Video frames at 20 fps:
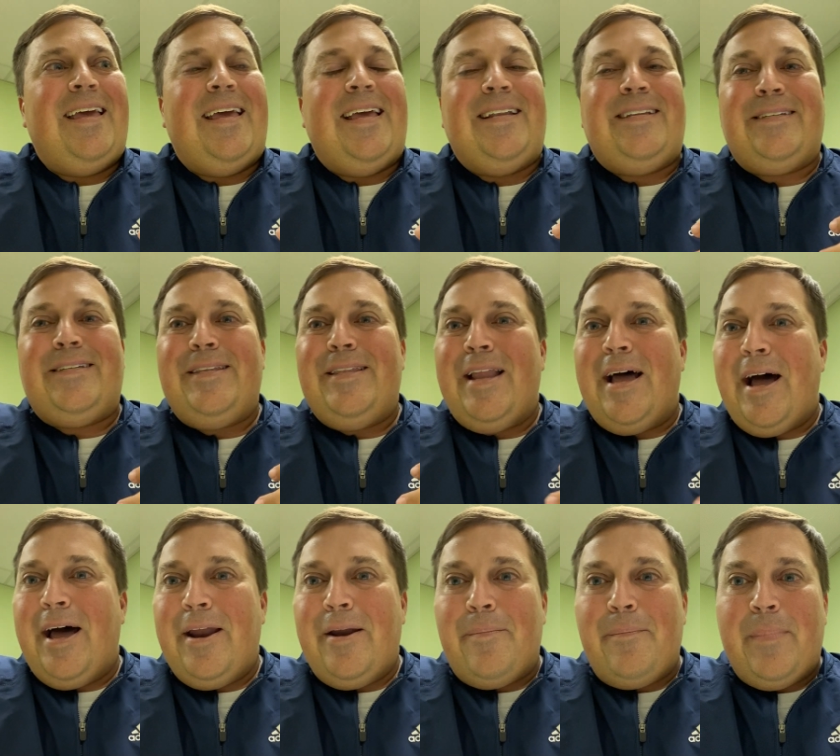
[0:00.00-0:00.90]
it's
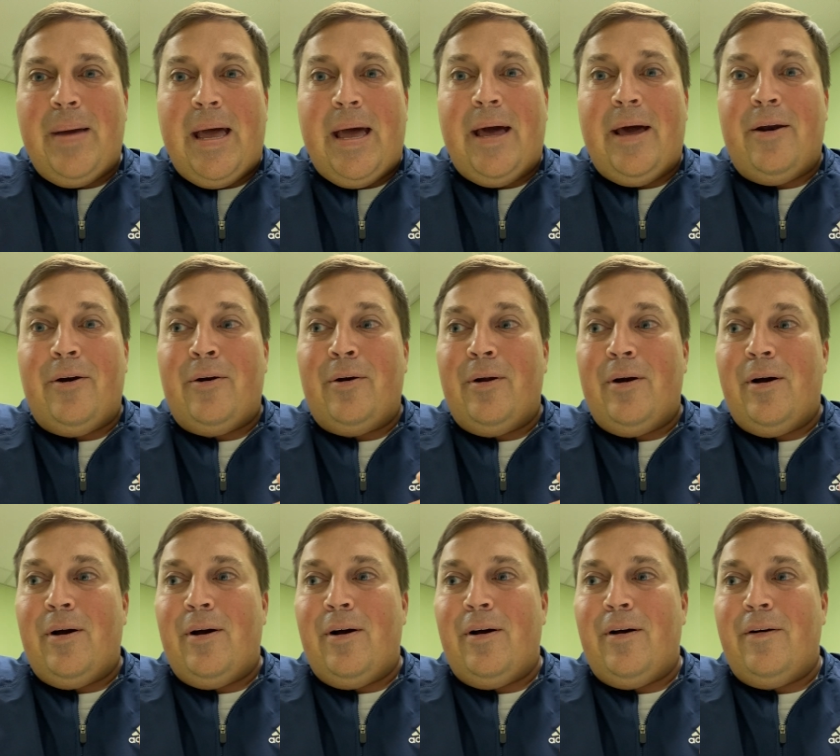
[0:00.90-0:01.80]
not a matter
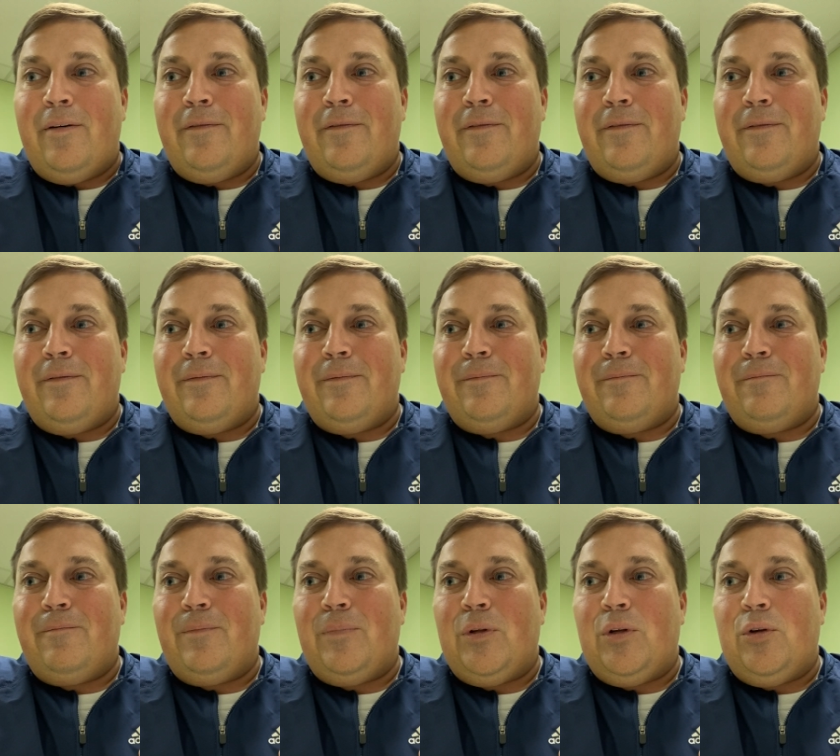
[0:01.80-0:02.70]
of
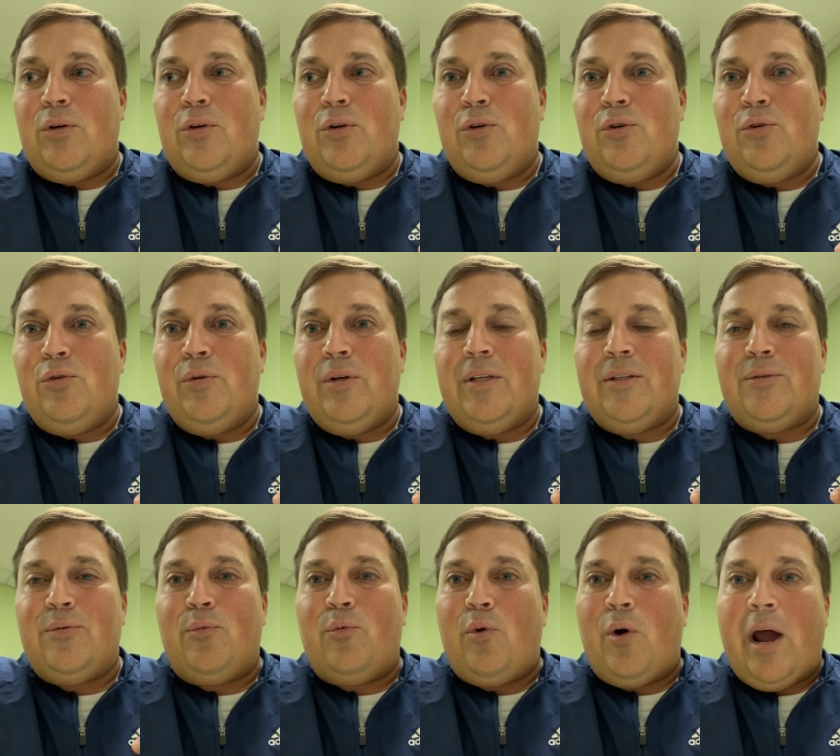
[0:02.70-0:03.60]
who
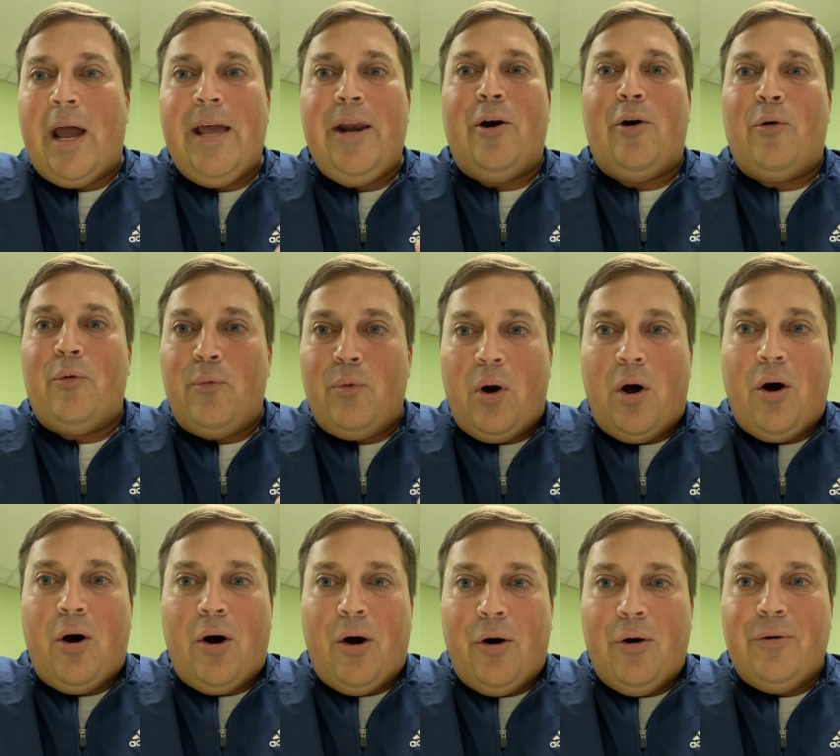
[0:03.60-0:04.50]
is right or
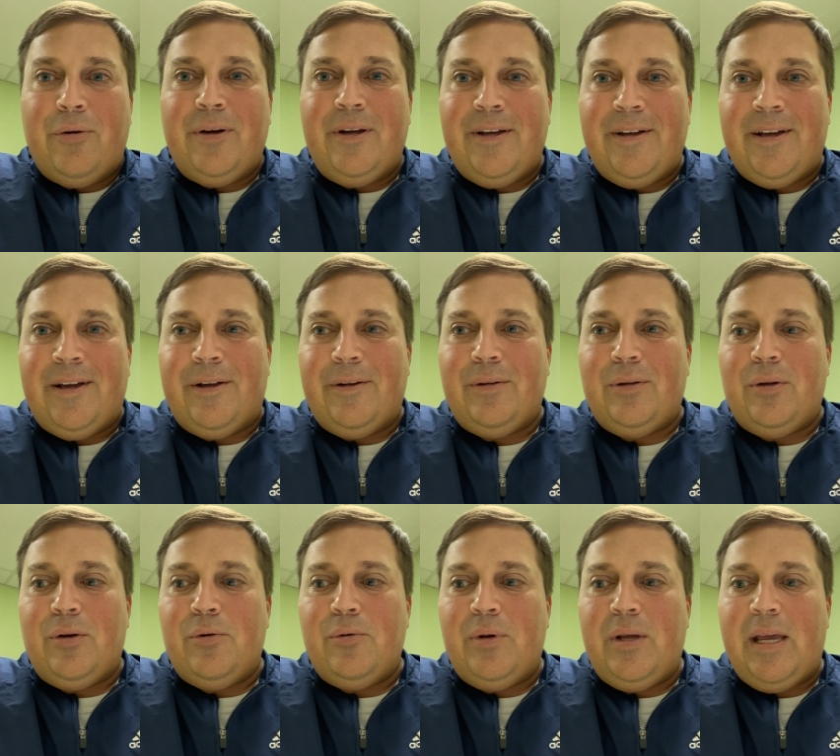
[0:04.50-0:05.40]
wrong,
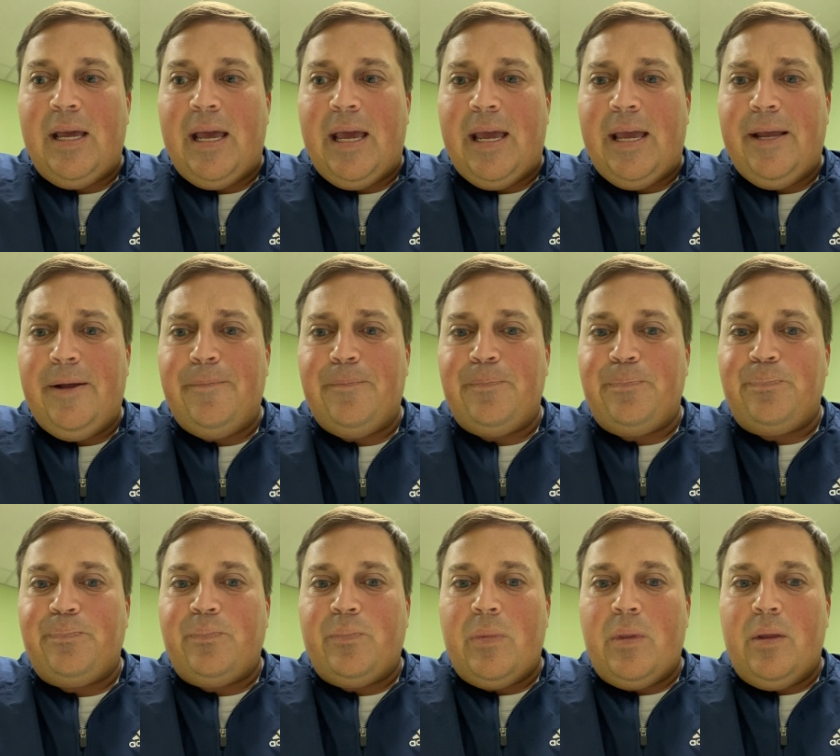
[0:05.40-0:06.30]
okay?
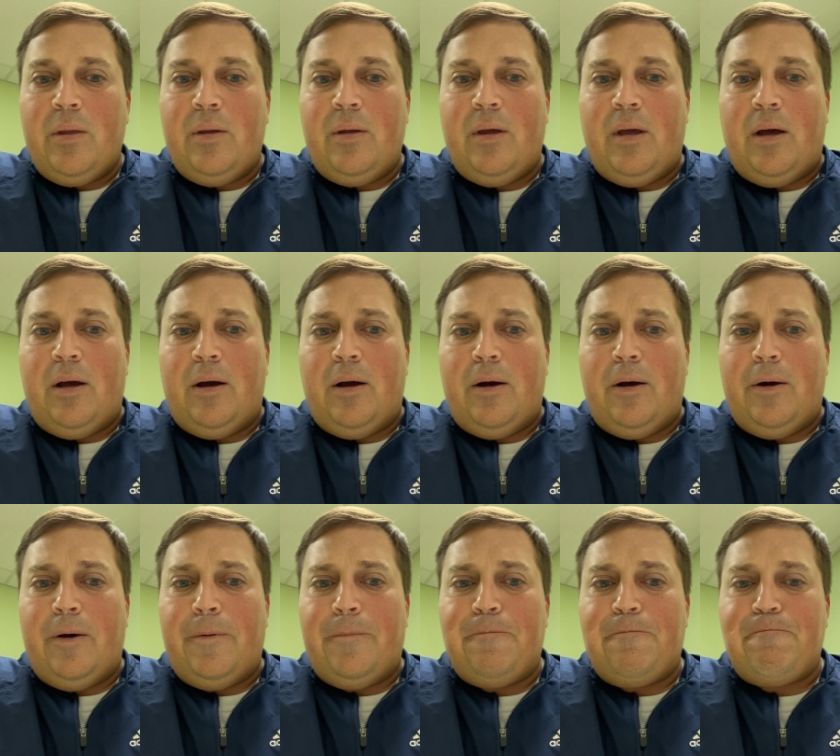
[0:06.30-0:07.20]

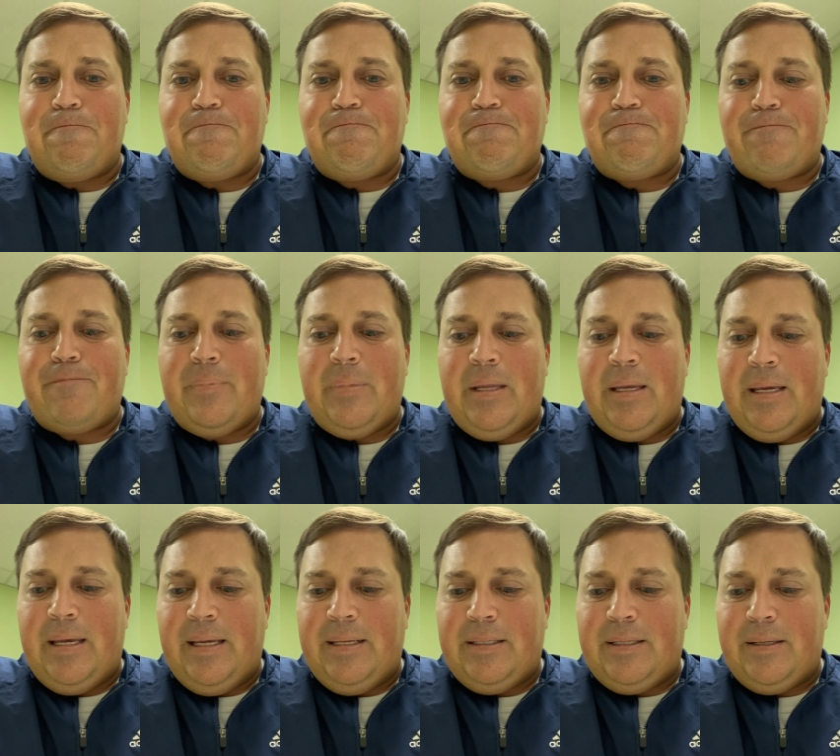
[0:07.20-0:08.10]
Um,
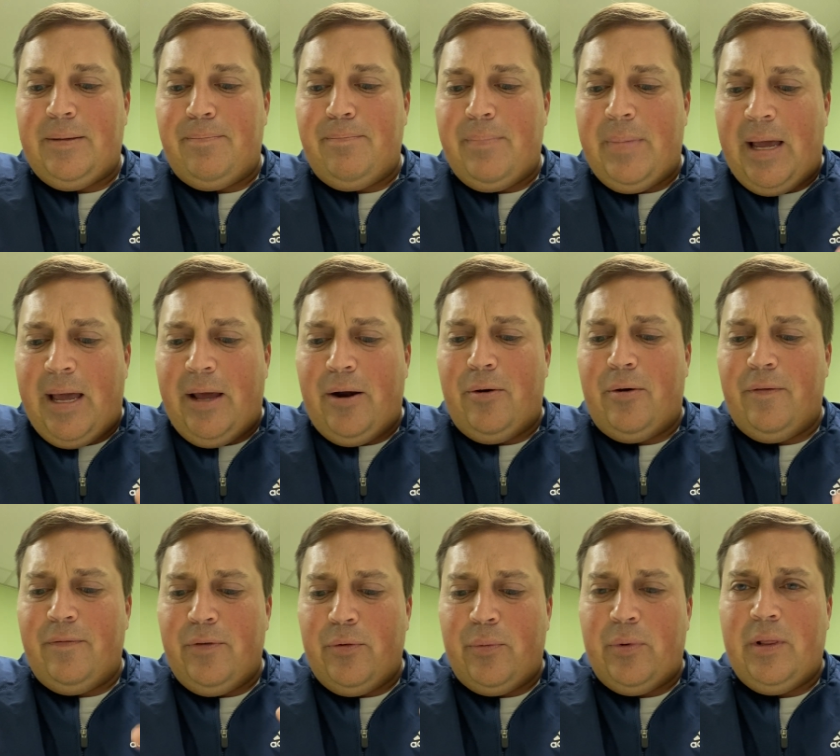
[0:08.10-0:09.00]
it's a matter
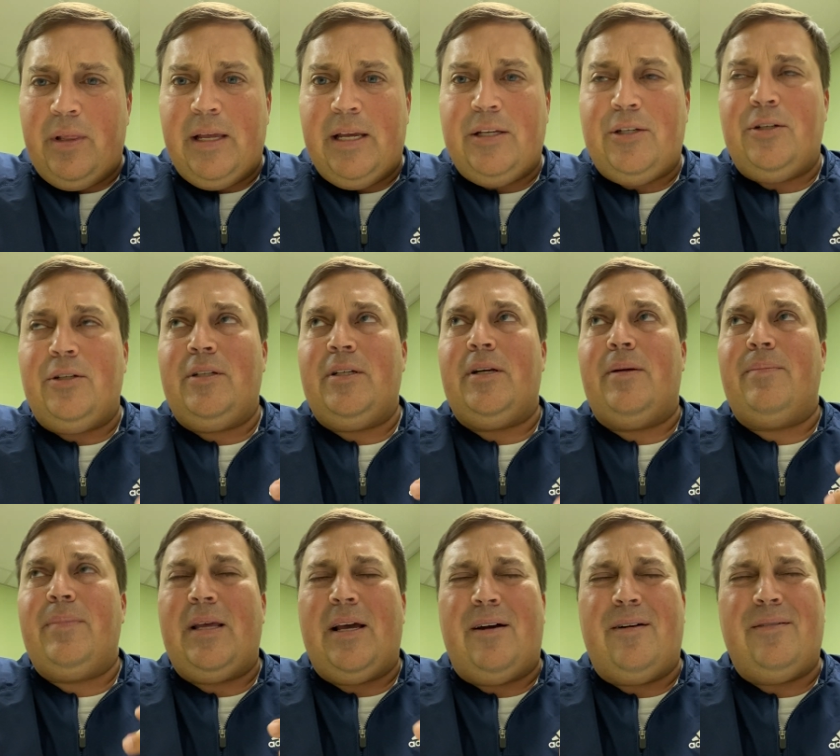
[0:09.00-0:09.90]
of the relationship.
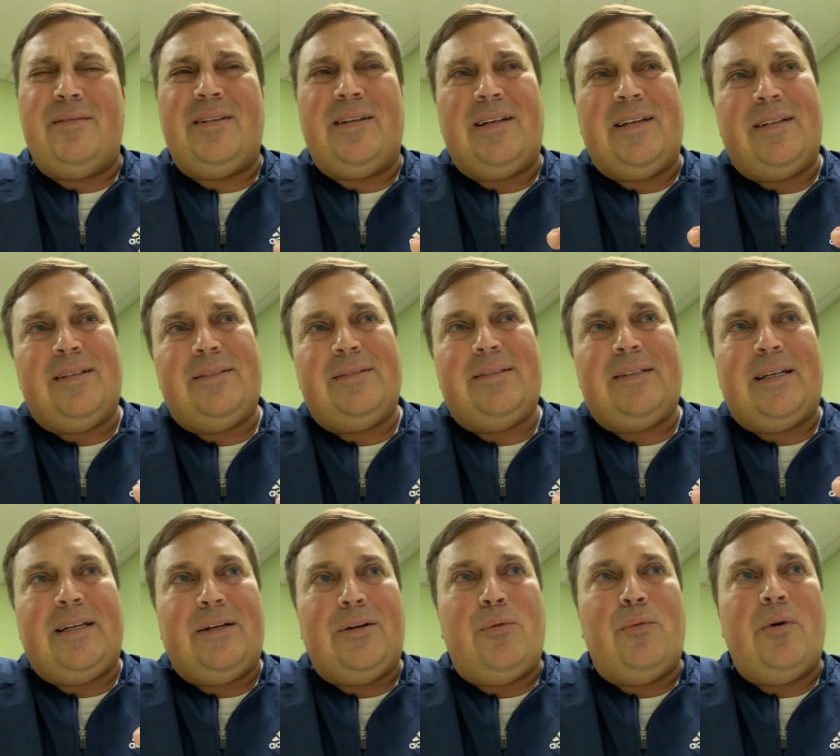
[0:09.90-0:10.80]
Now,
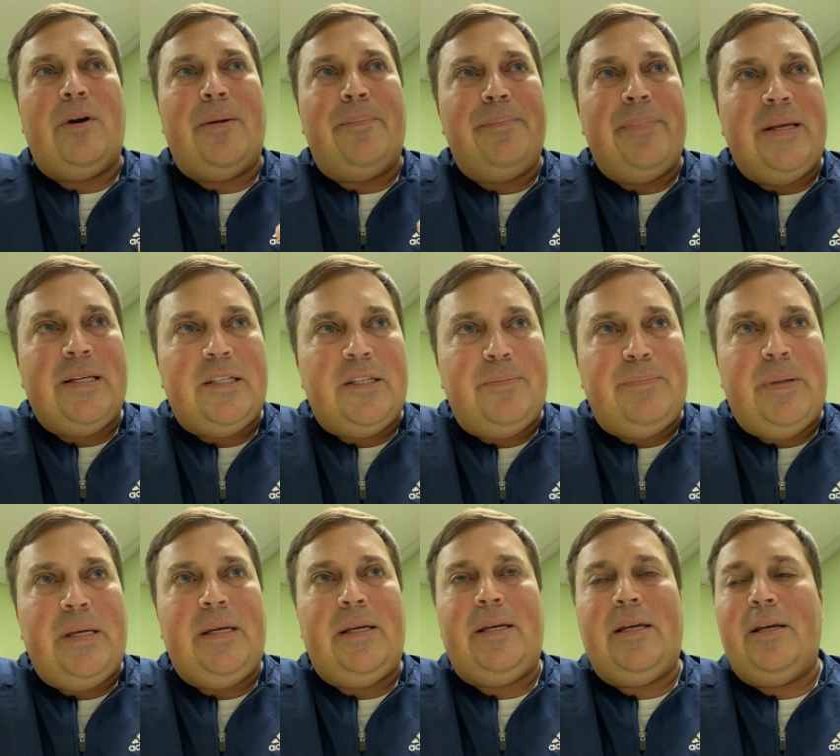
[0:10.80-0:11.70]
I, I don't want to
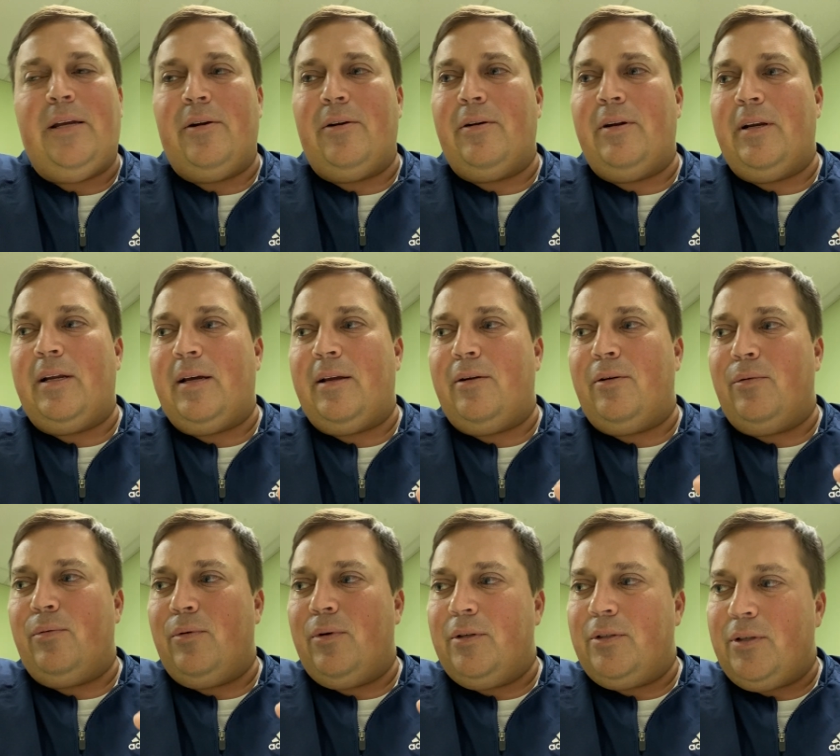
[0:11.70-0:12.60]
misspeak here, and I
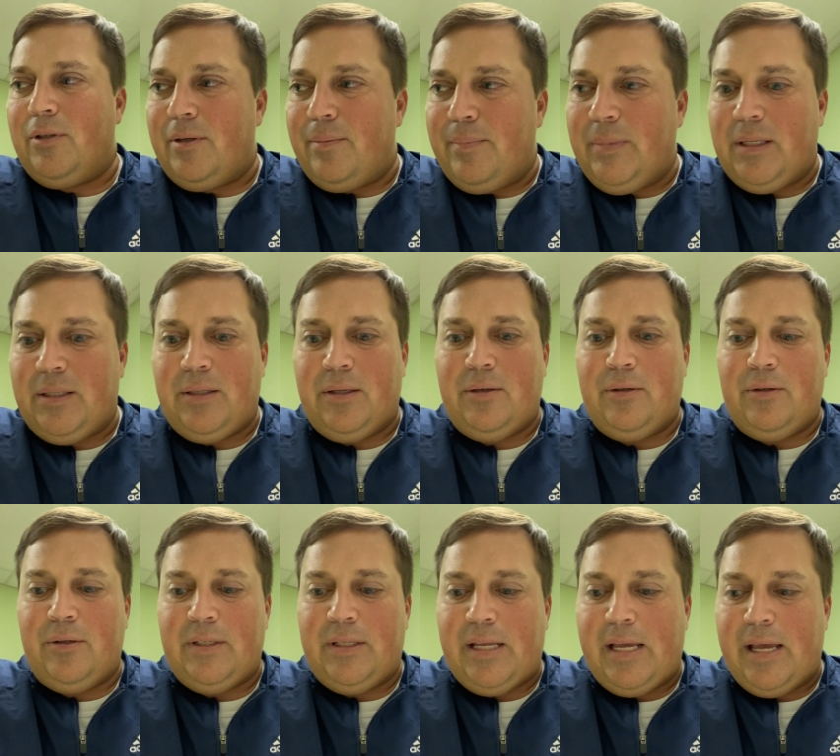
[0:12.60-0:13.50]
don't want you to
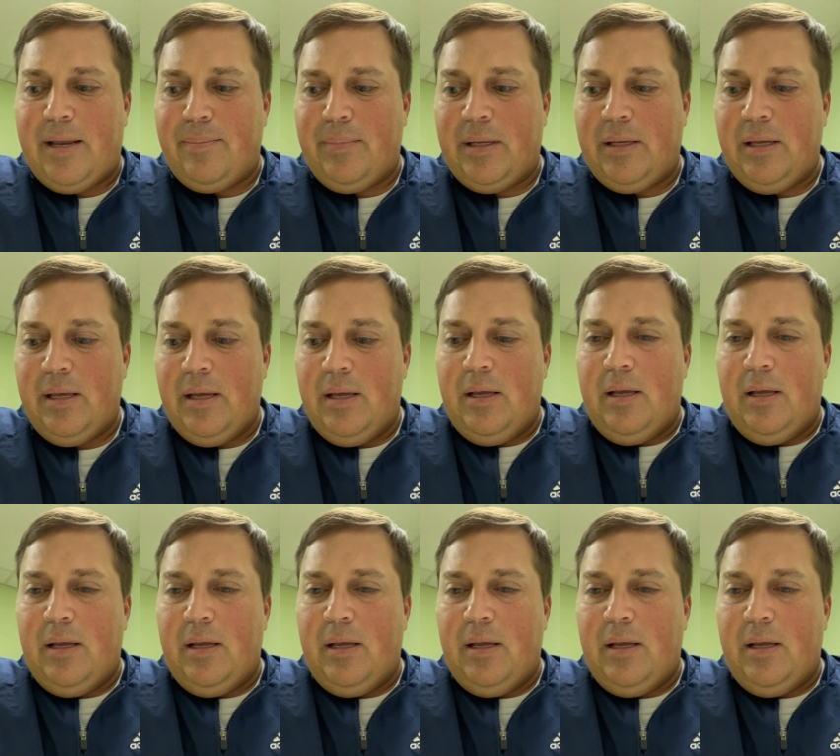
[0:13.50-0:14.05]
misunderstand me.